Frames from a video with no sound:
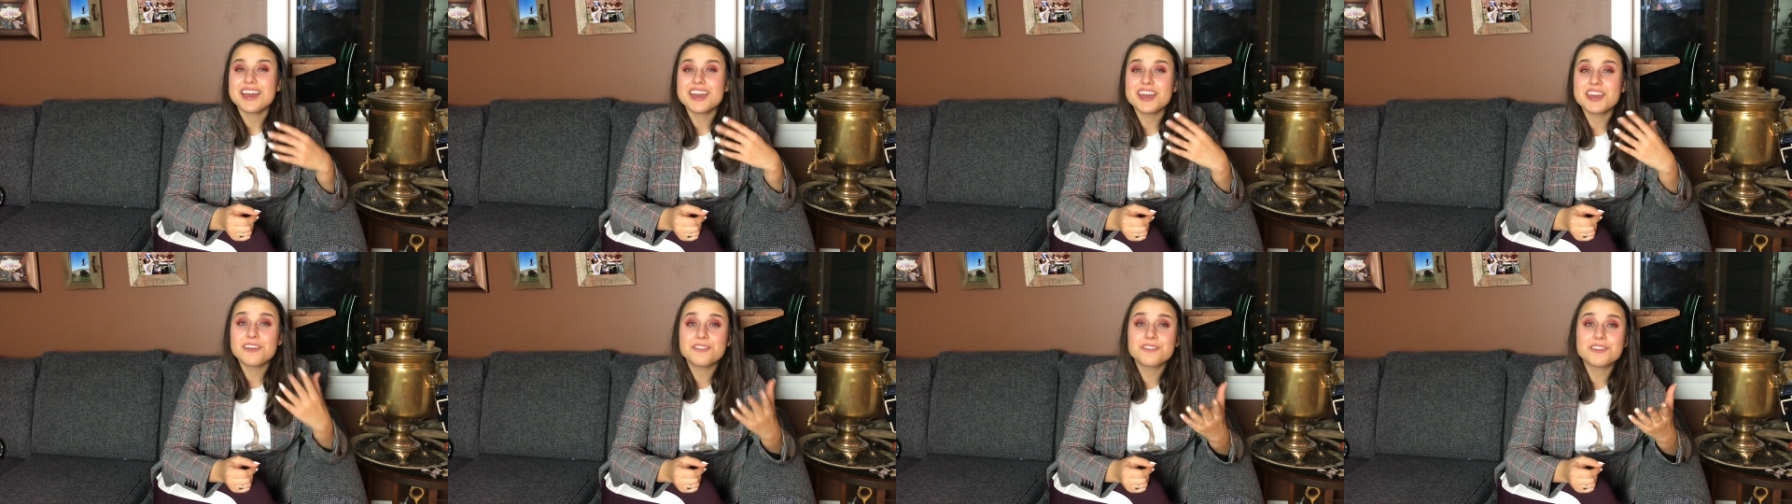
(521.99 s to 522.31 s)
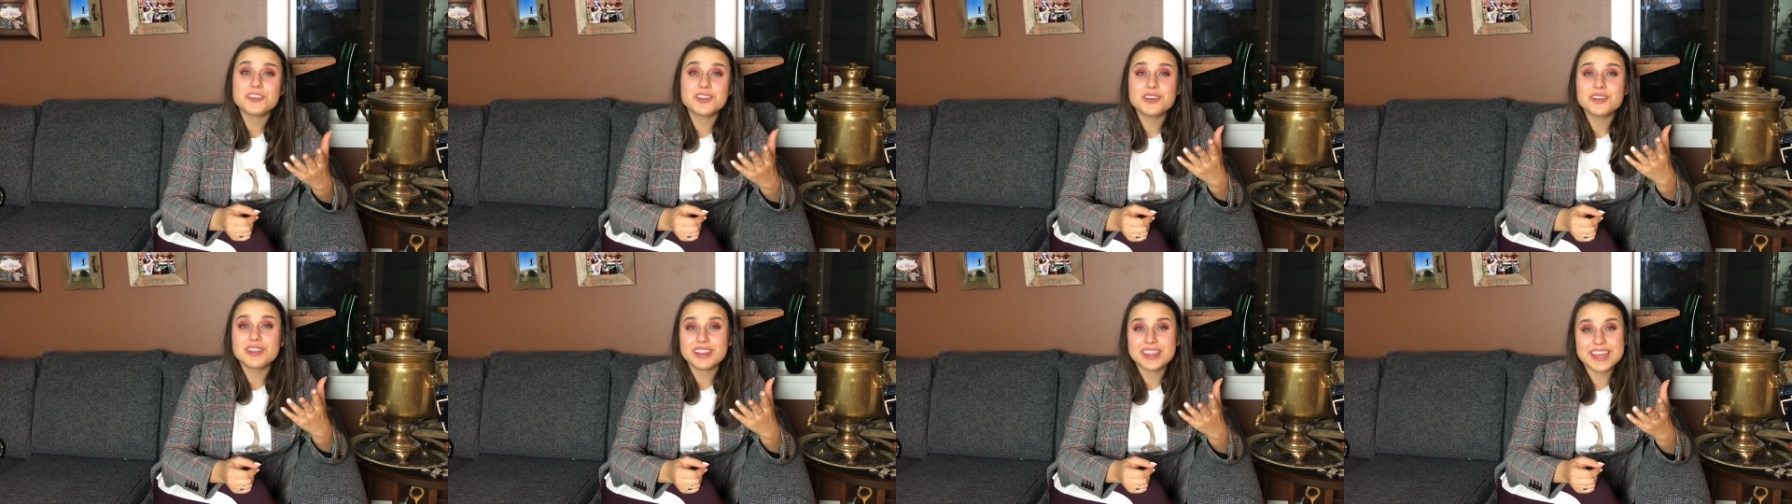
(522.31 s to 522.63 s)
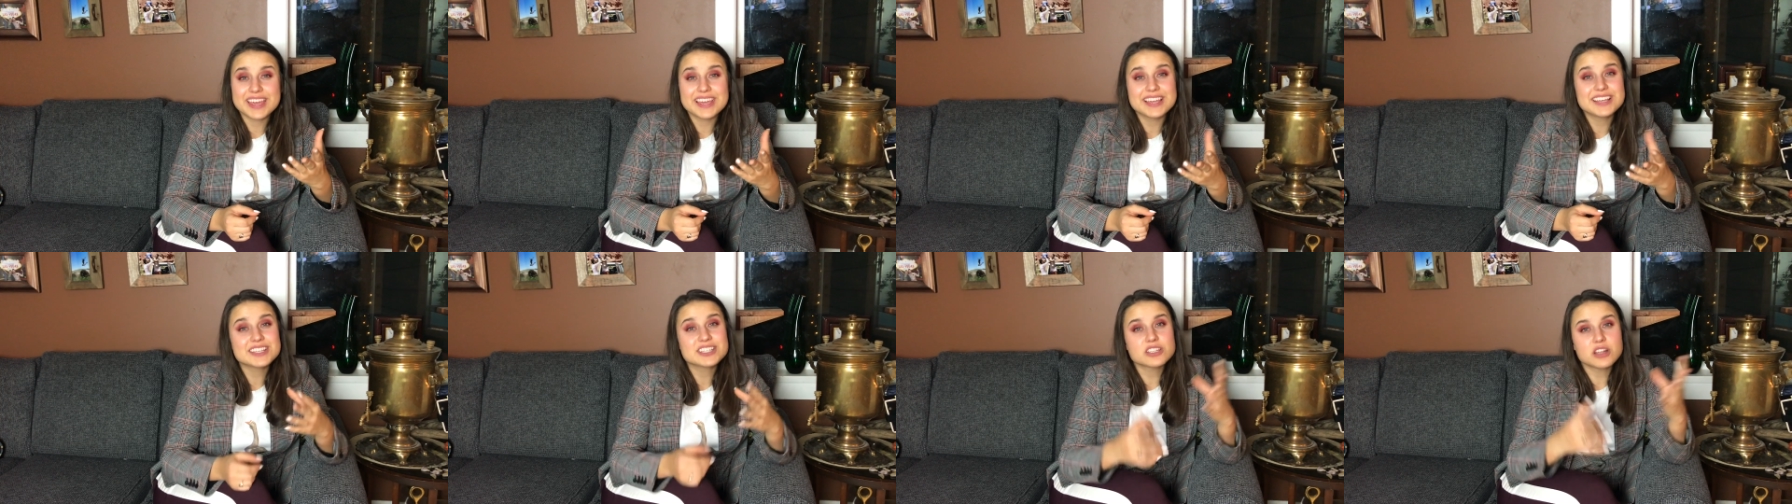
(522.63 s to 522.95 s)
If your
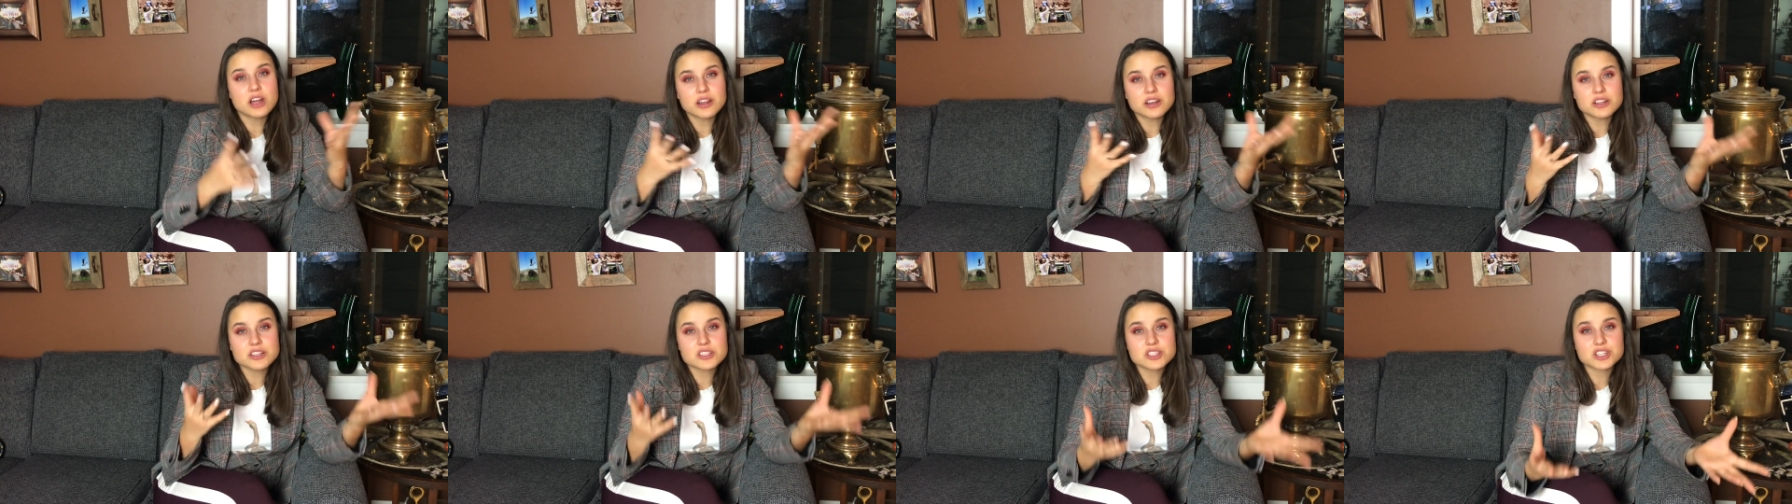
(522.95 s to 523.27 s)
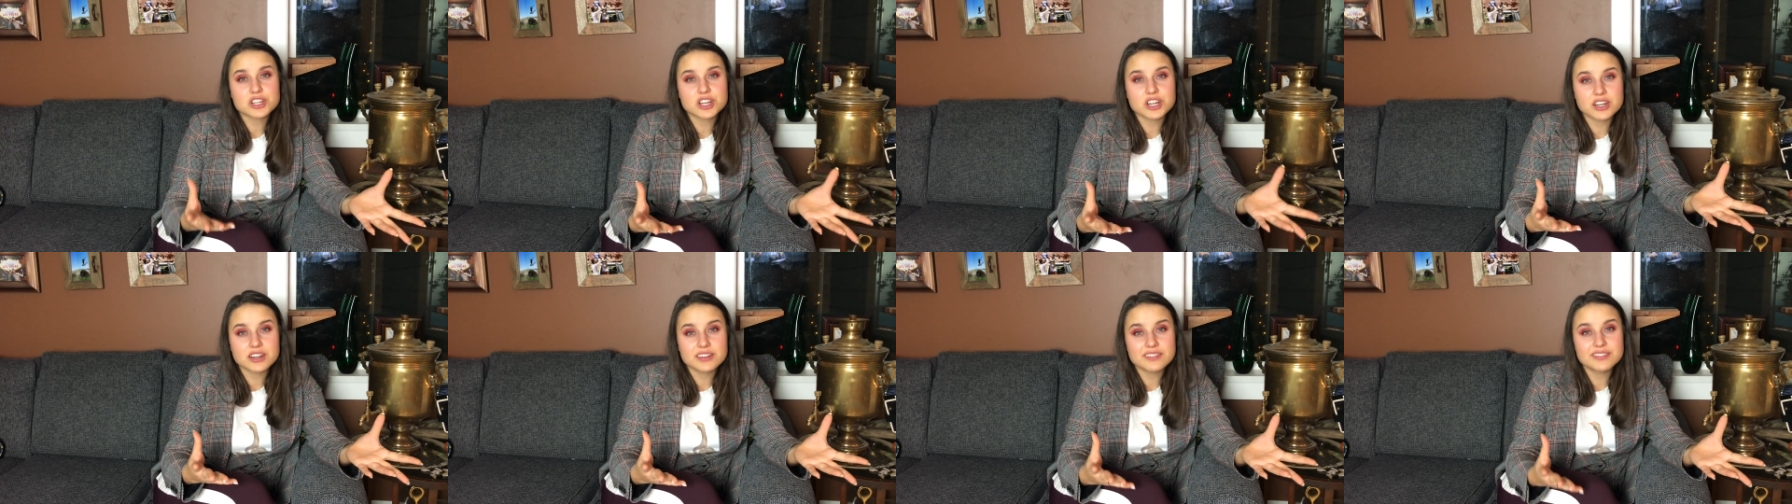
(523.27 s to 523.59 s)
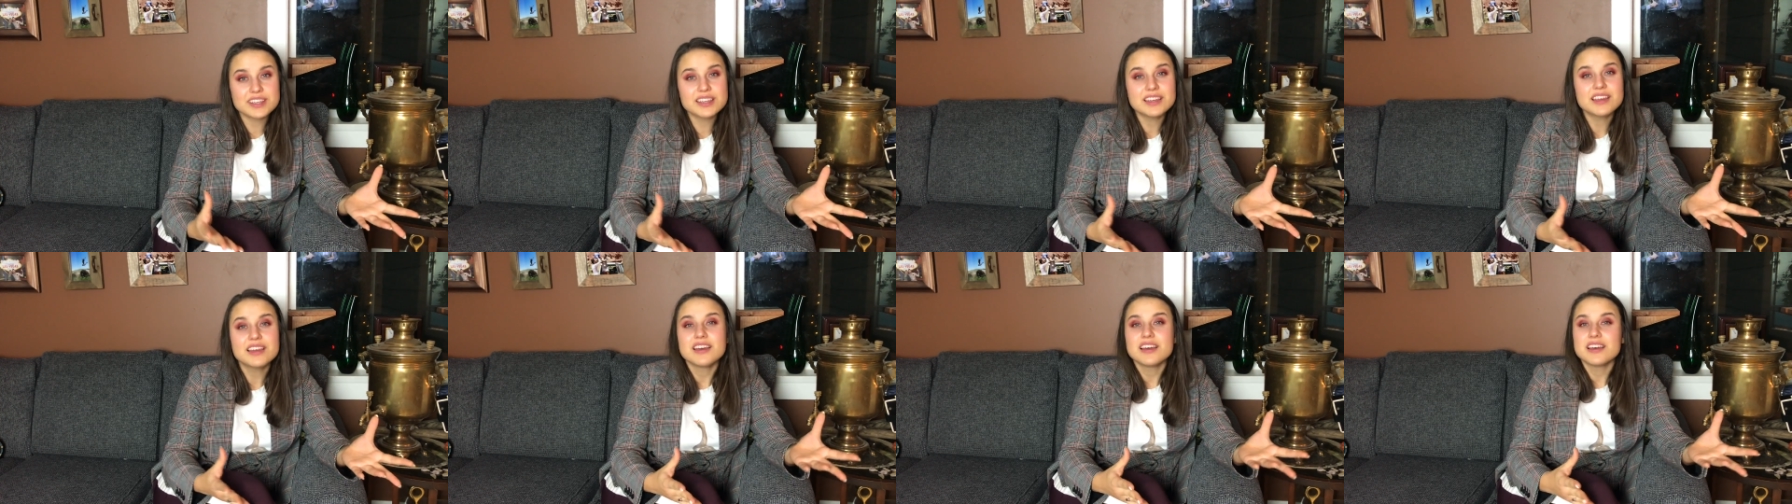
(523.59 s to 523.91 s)
leg is not as
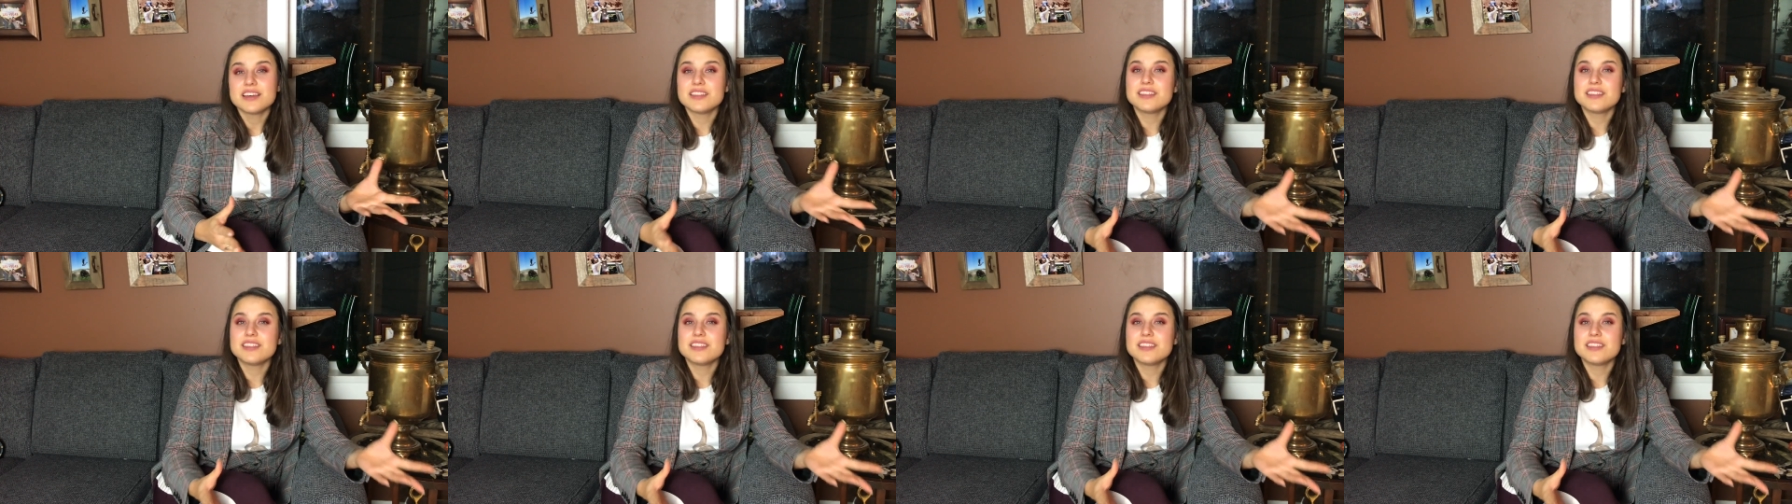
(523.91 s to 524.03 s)
curvy,